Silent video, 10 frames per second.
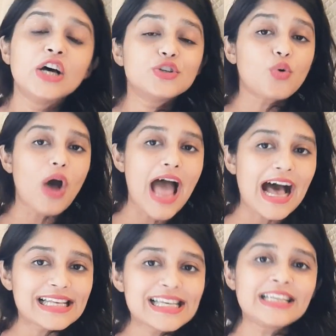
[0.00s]
So
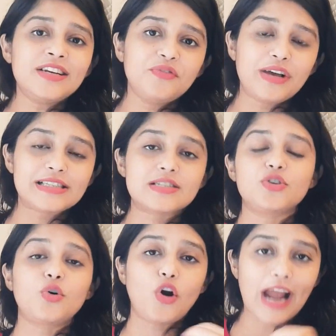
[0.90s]
as an
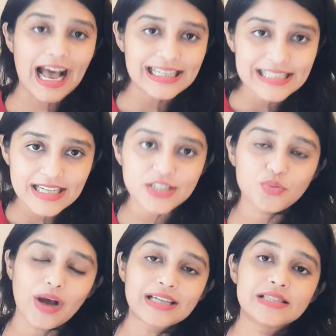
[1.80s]
investor or as an
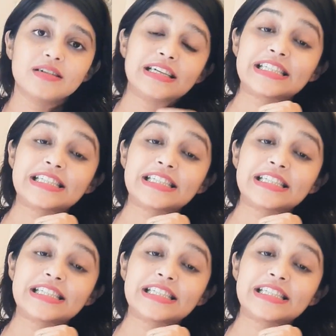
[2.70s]
advisor,